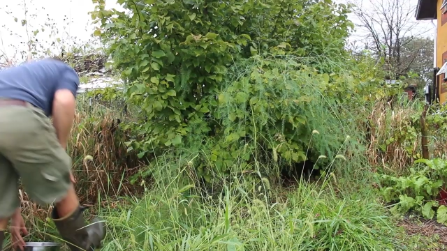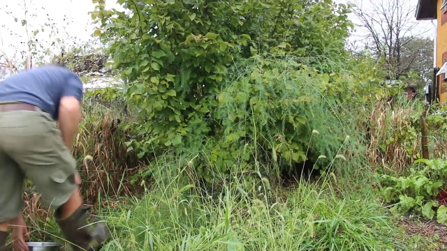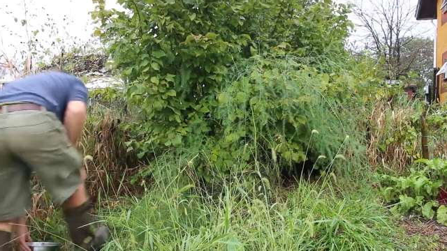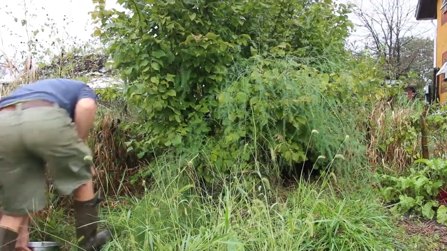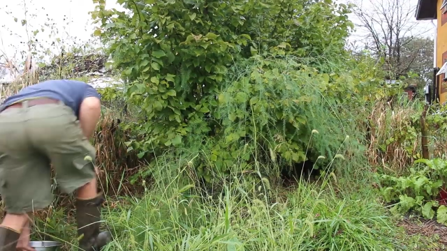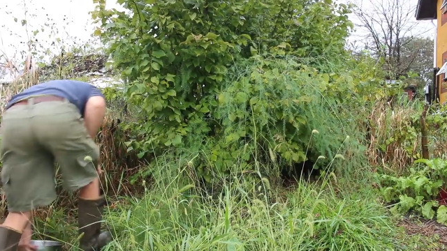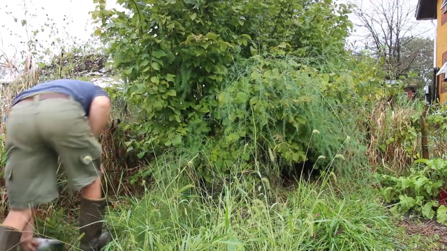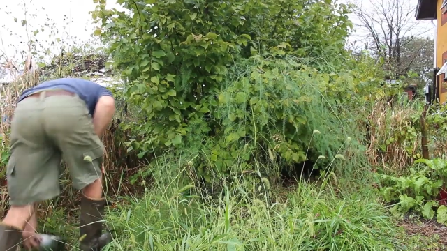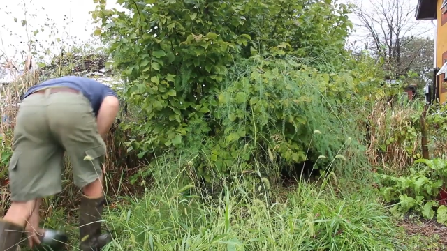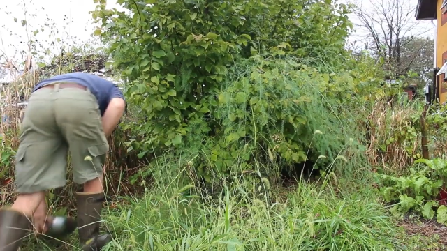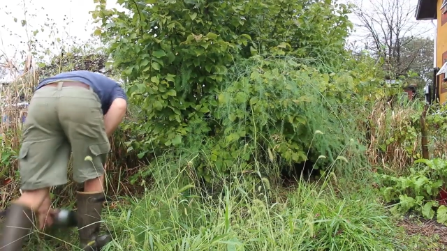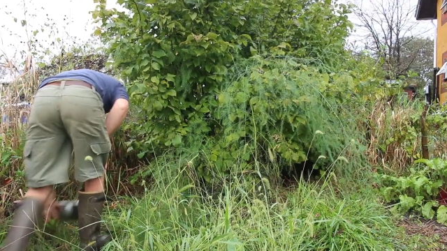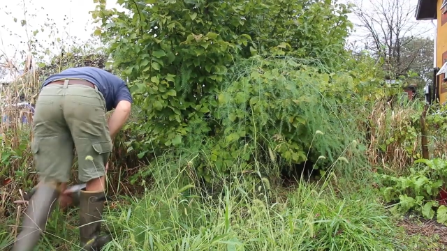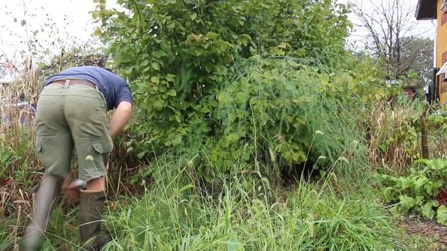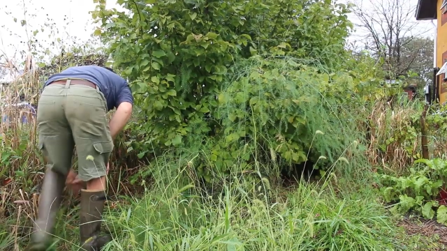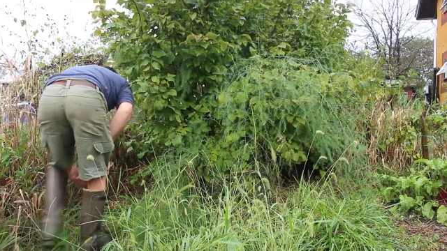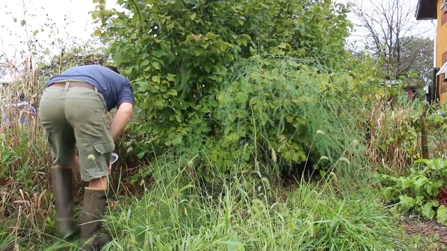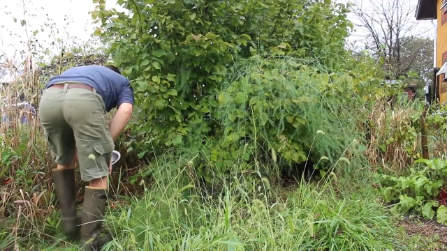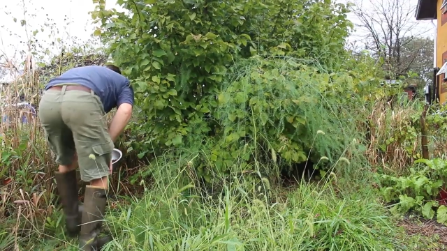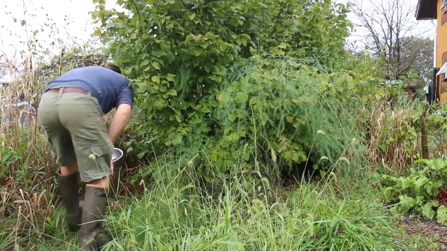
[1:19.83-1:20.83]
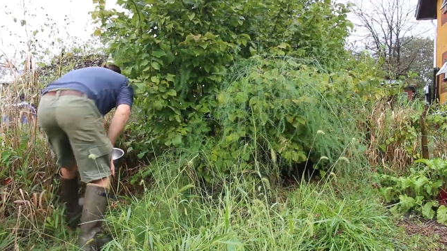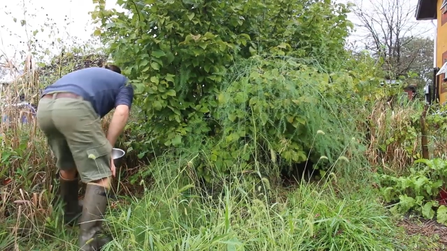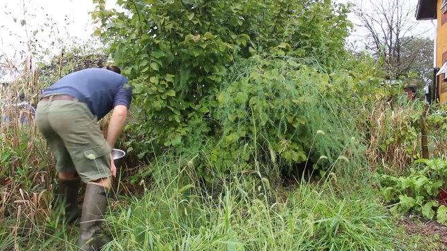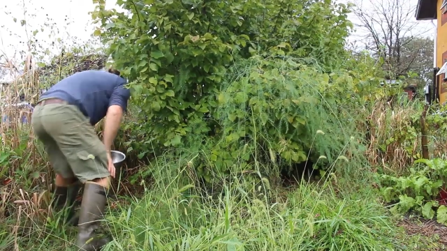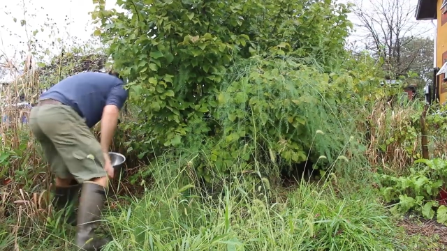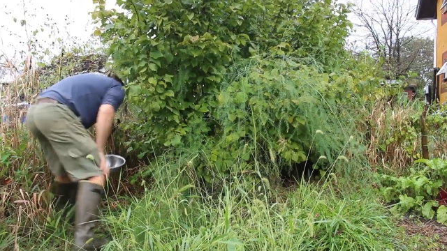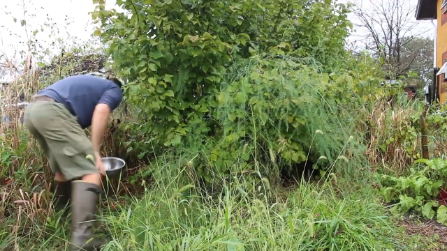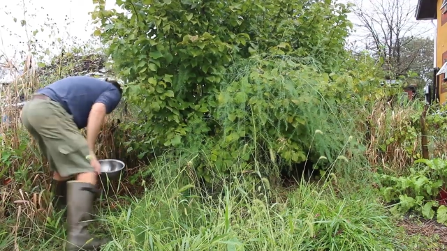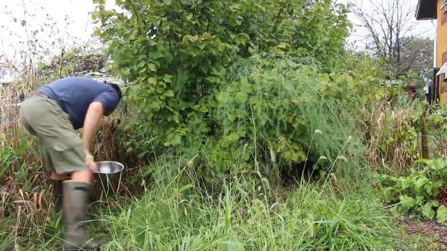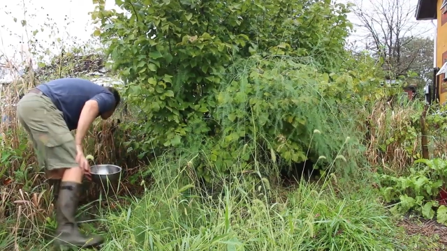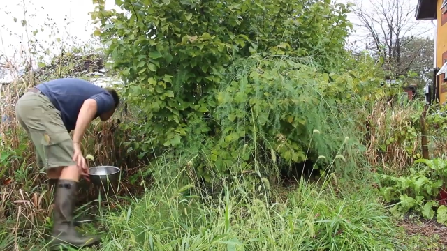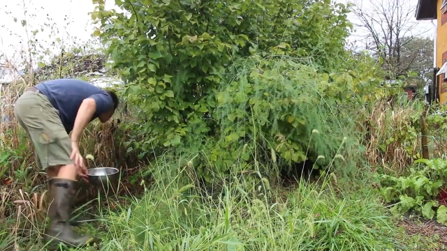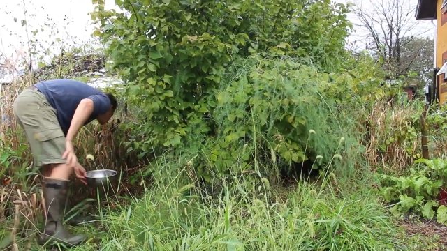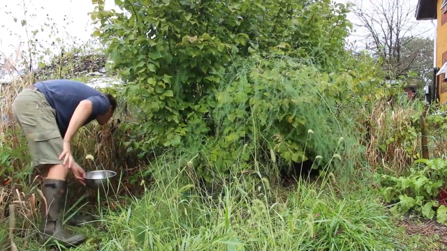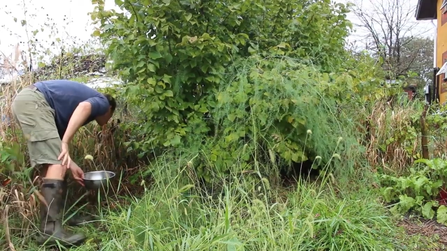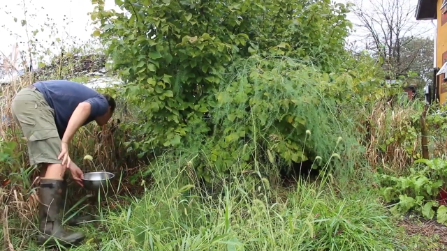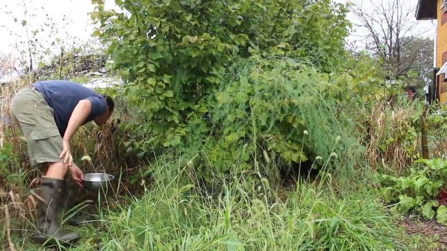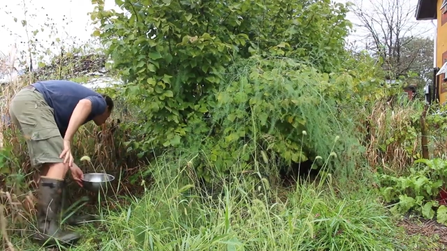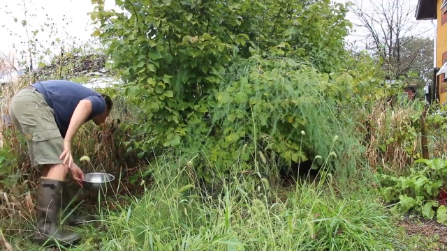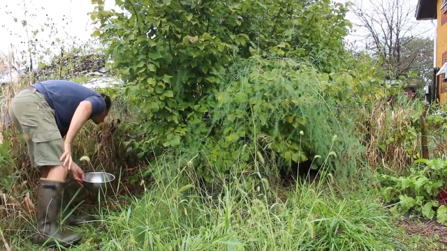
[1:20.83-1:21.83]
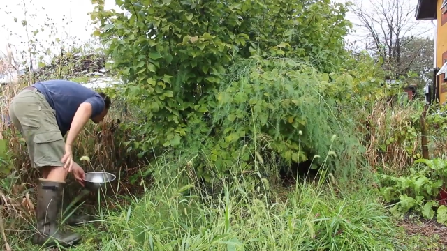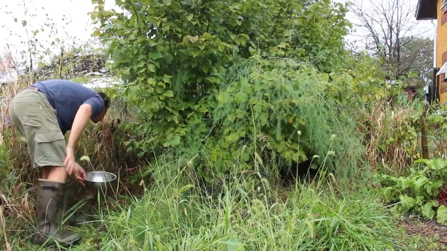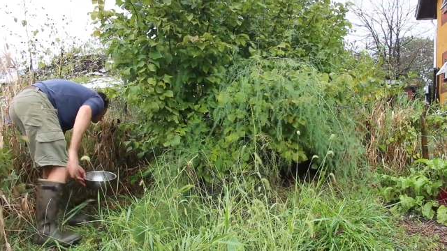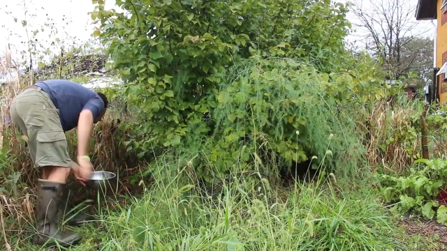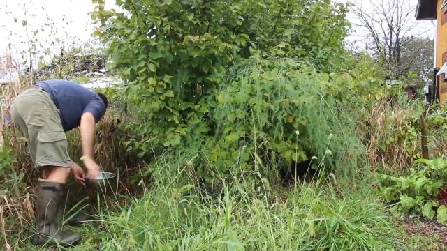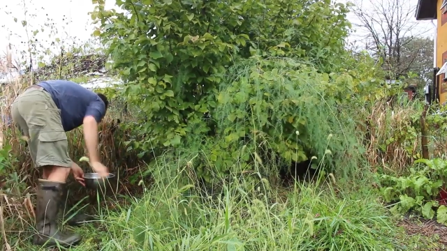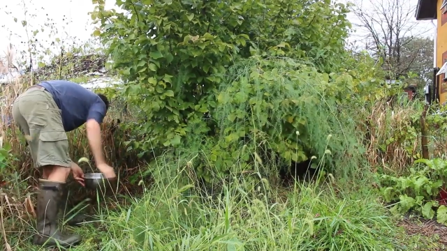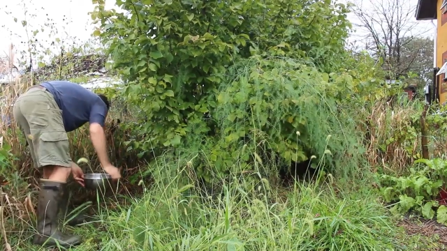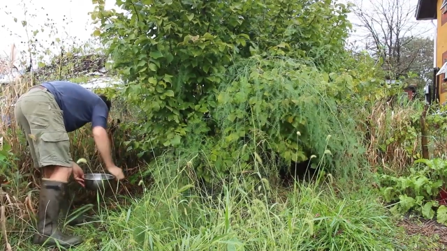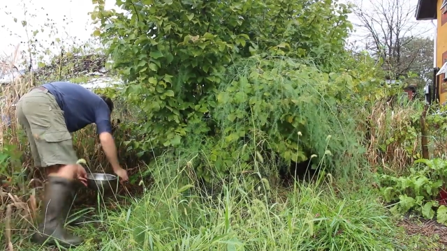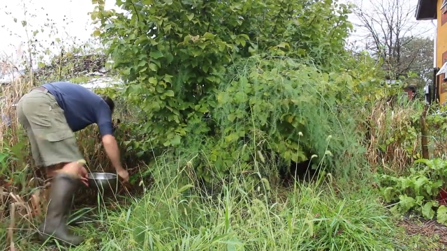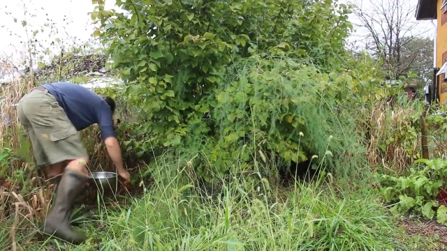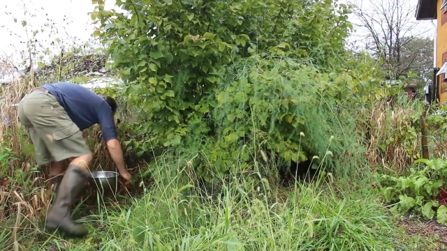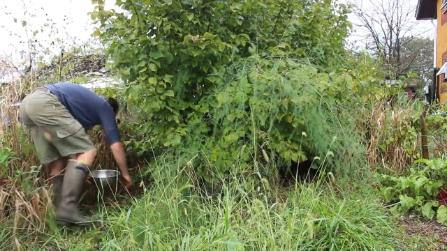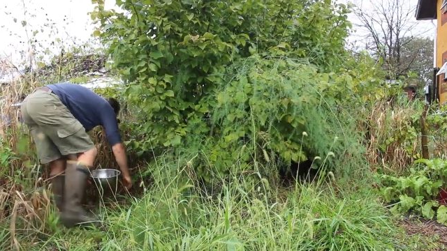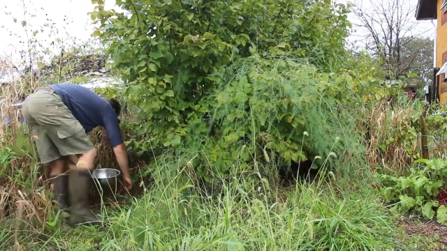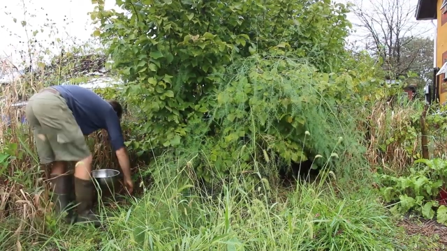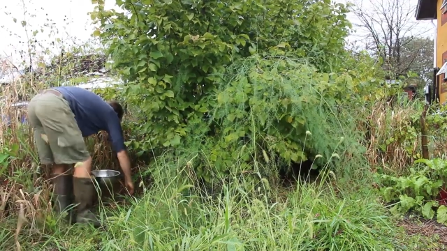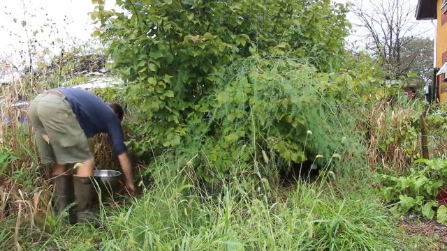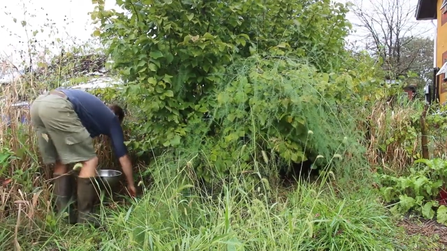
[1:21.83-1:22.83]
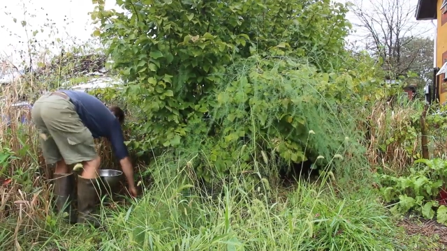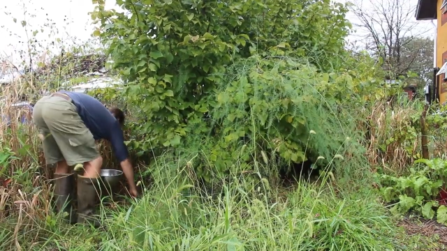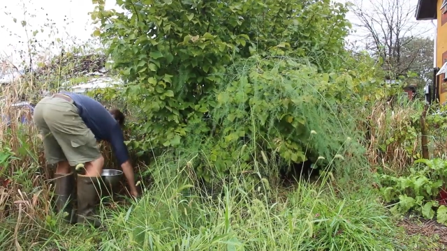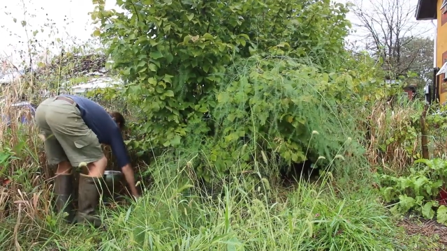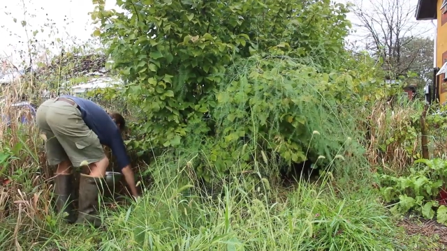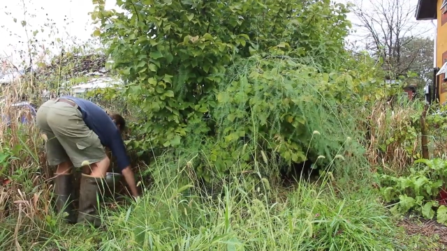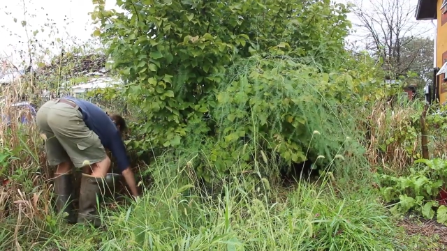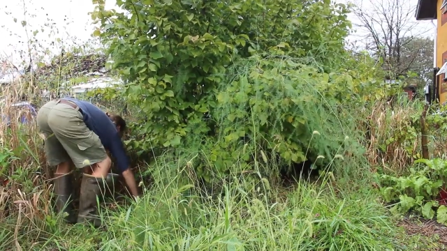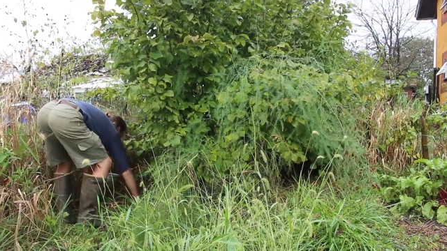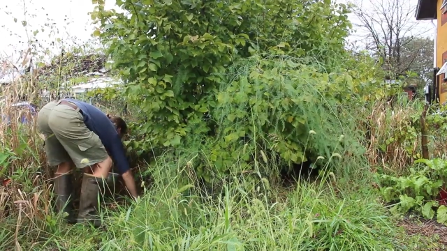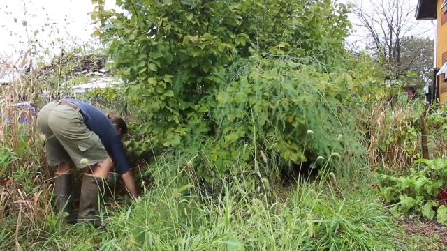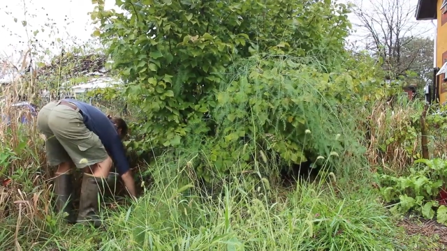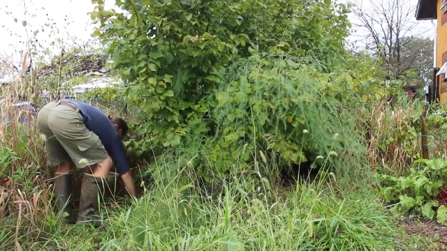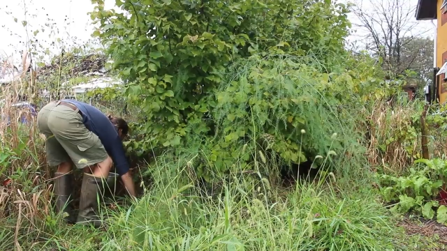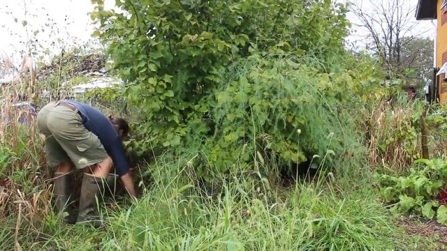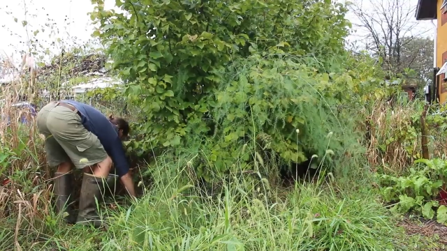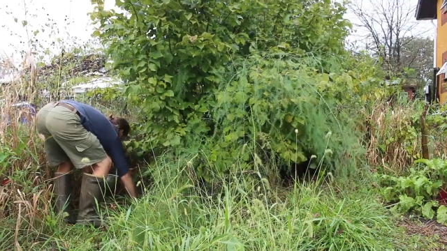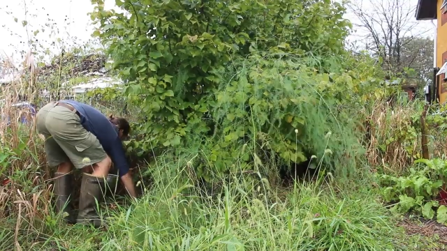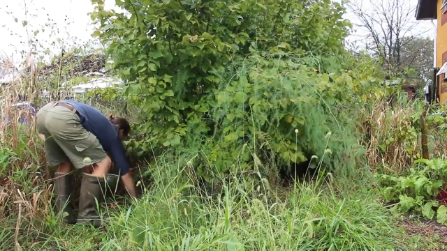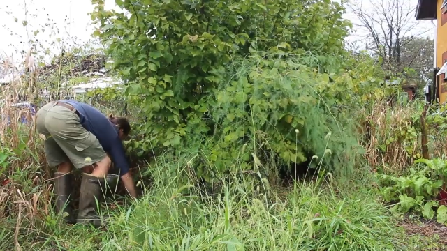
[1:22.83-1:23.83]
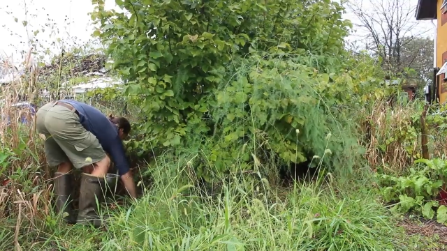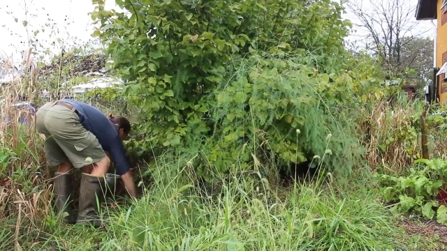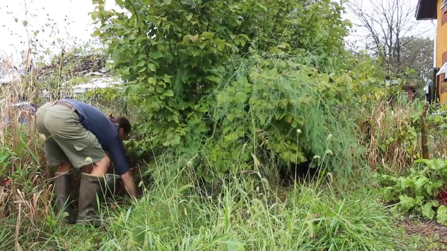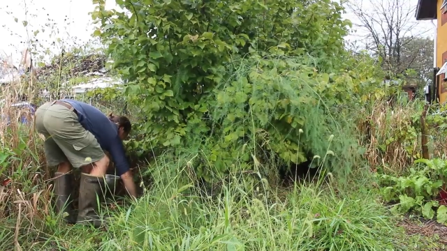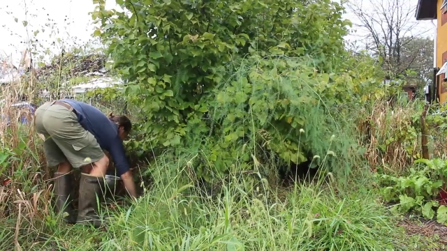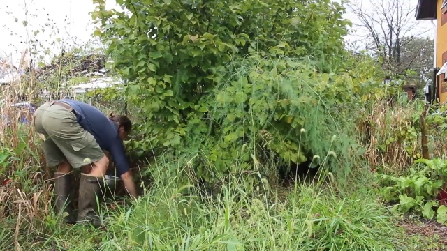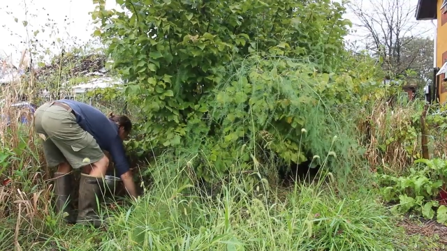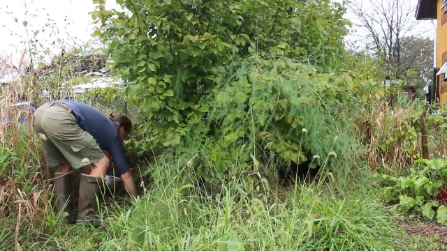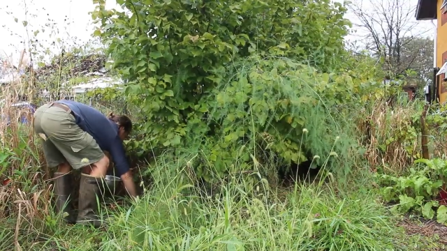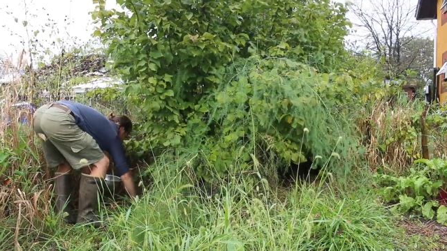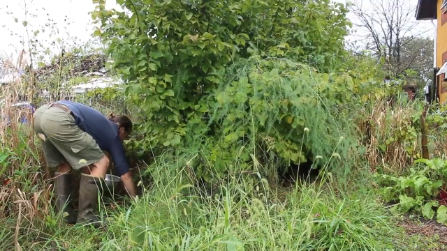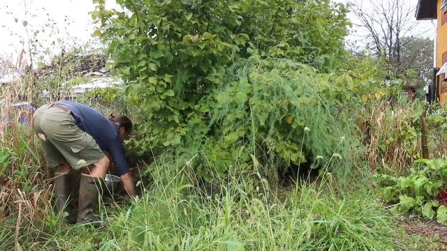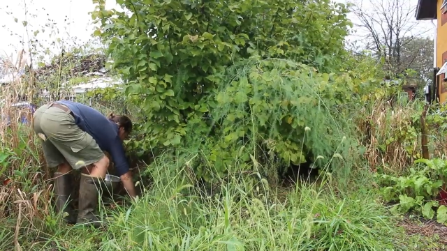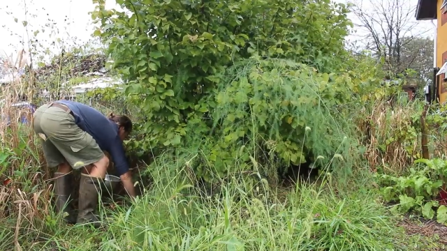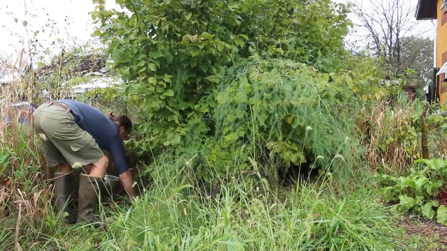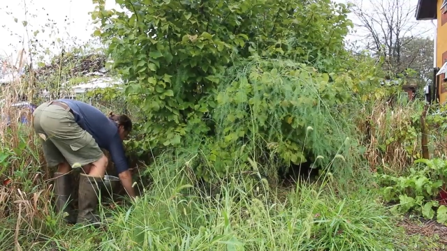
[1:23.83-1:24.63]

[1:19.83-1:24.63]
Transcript: [unreadable: no face in view]